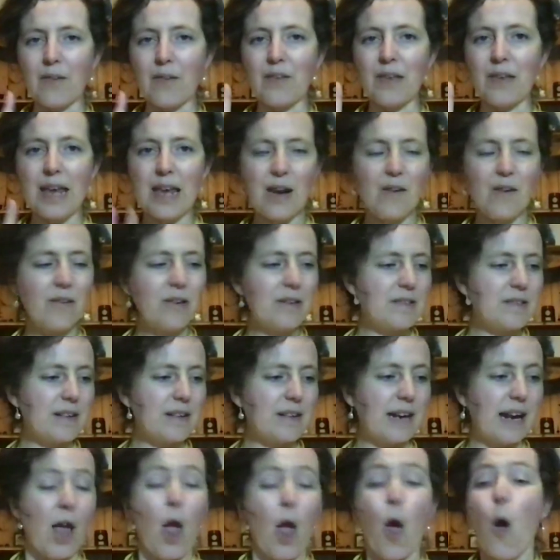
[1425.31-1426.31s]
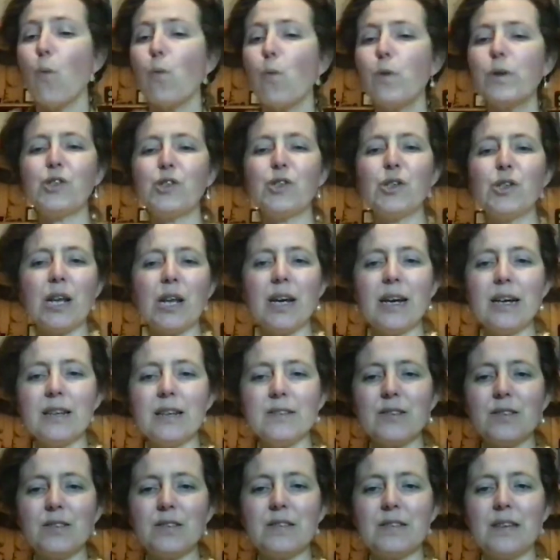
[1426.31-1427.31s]
The earrings that would you like
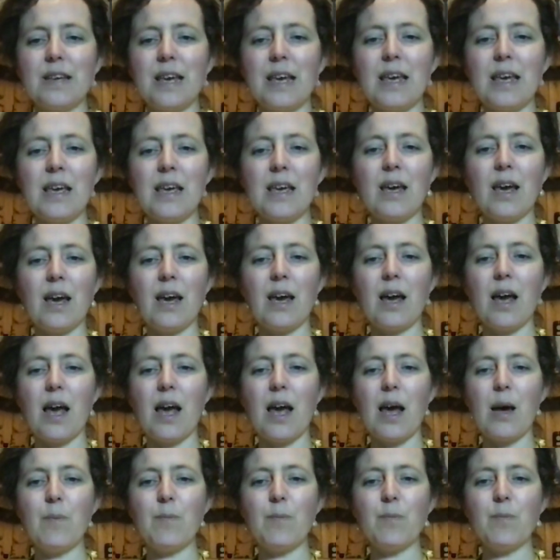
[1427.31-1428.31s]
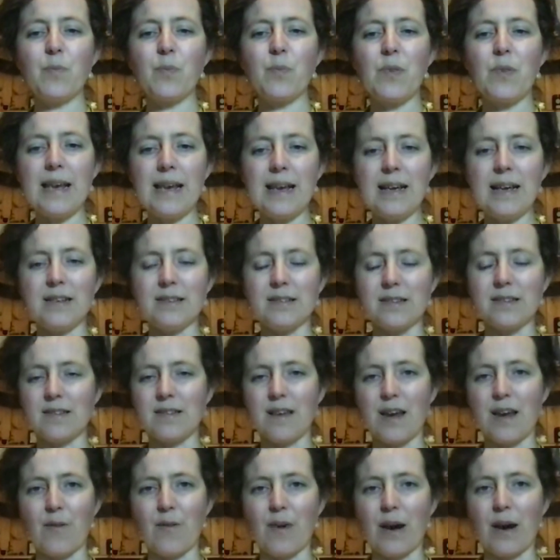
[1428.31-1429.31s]
to see these as
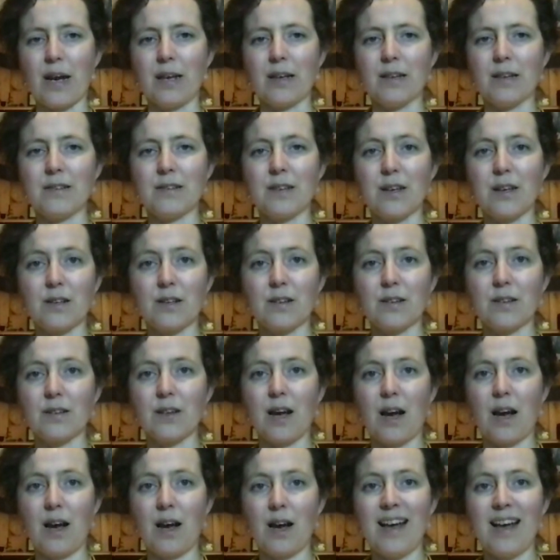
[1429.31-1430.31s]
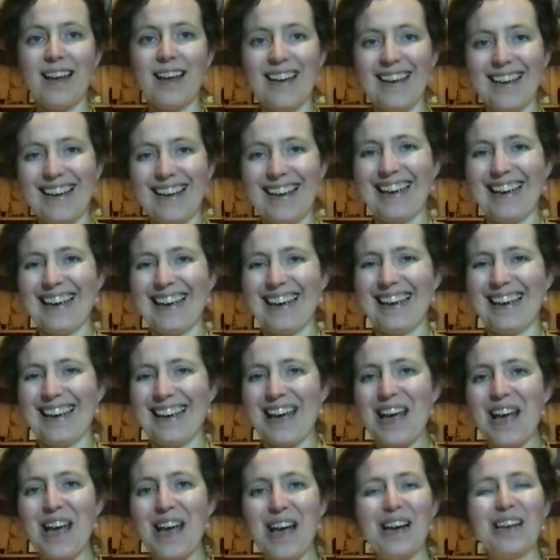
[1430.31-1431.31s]
earrings? Because
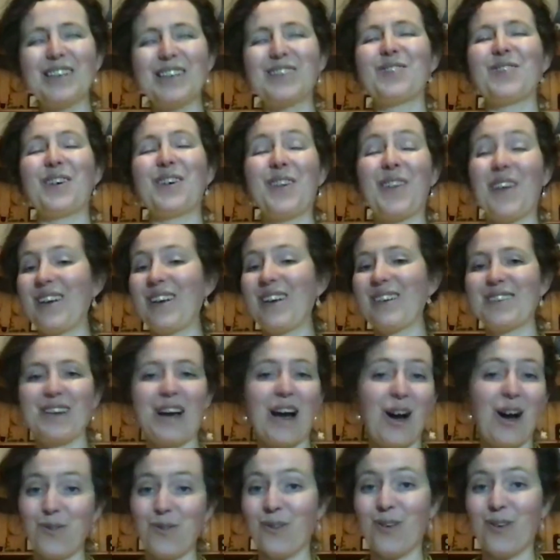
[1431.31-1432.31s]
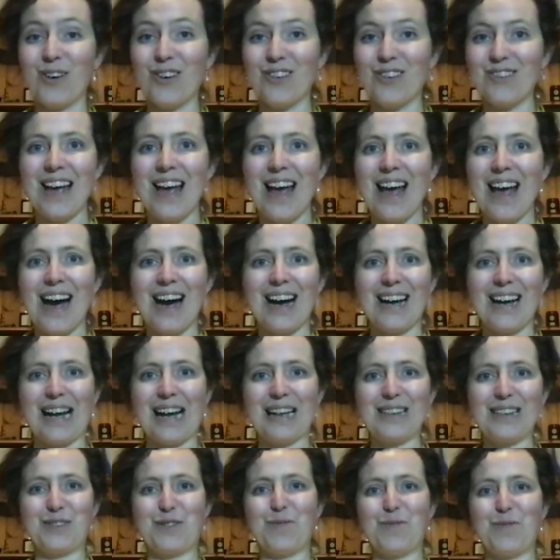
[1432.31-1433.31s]
it's one of those I would
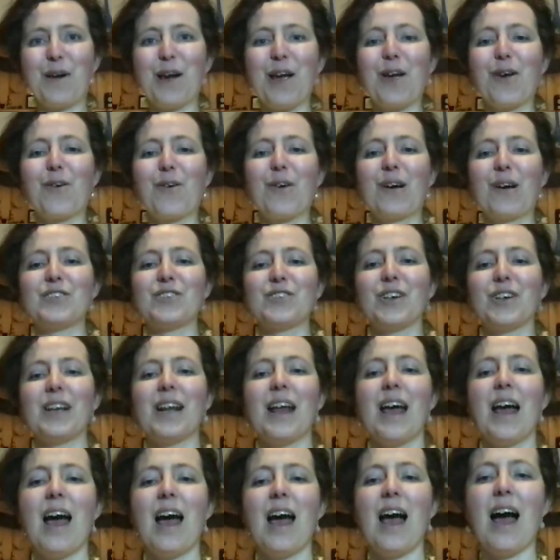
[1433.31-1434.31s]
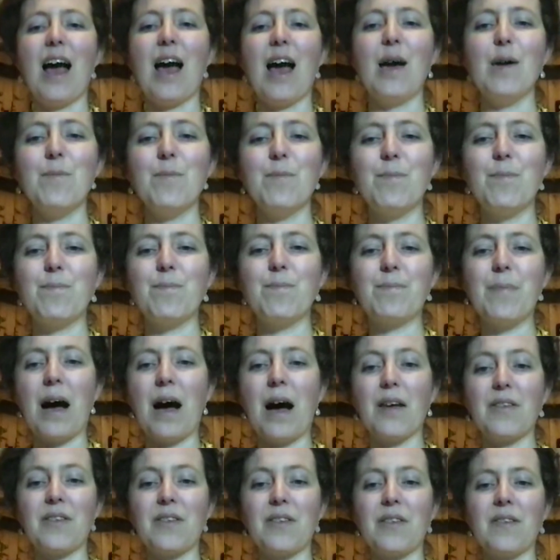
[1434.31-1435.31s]
answer my own question.
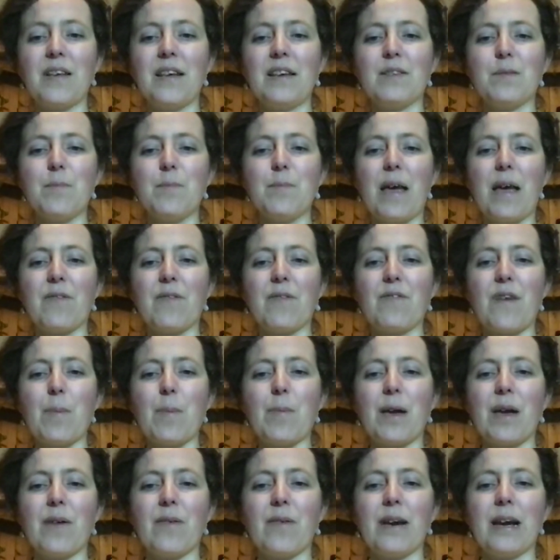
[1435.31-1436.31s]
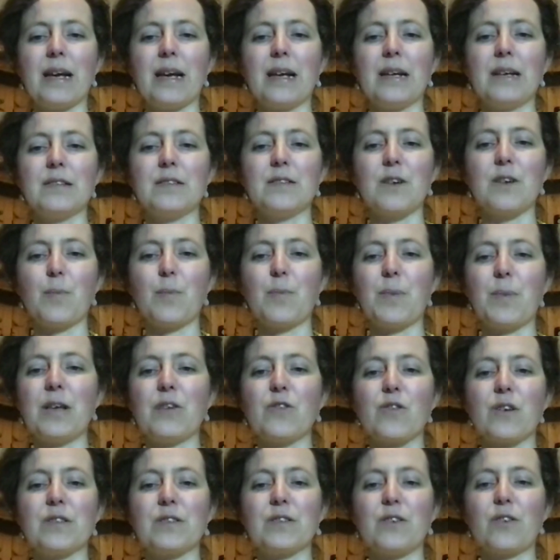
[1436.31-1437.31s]
I think these make fab earrings, so I'd be
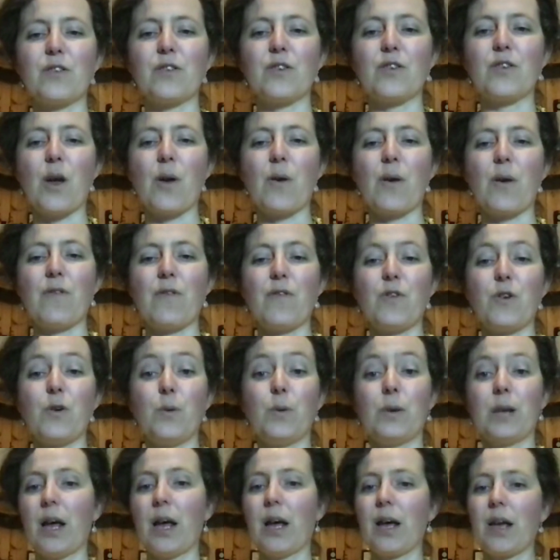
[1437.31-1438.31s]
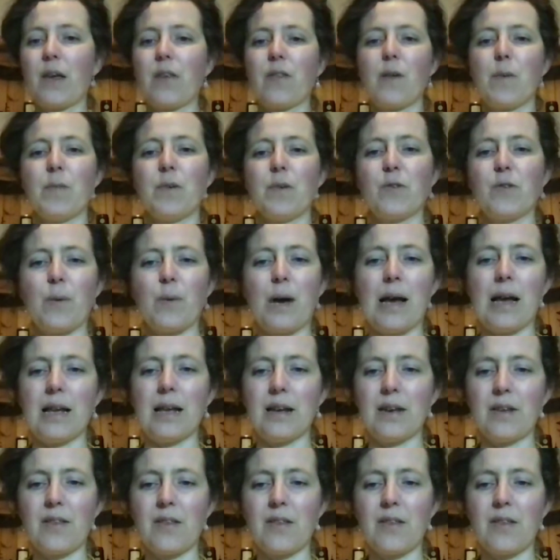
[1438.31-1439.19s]
interested to know if you'd like them as well.